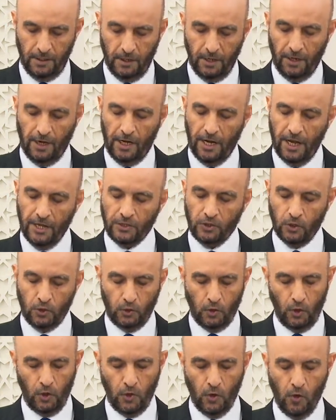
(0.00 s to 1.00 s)
related
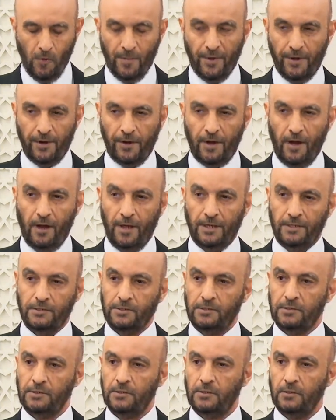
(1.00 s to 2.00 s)
to human
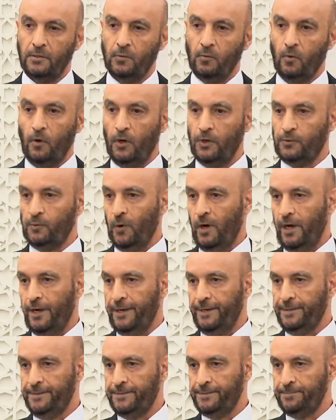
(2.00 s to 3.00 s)
rights
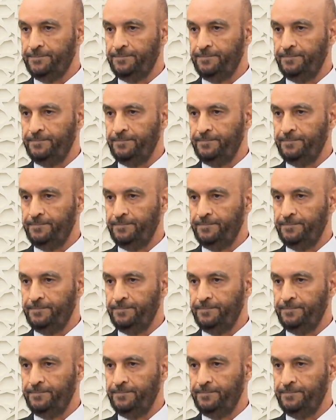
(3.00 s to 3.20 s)
worldwide.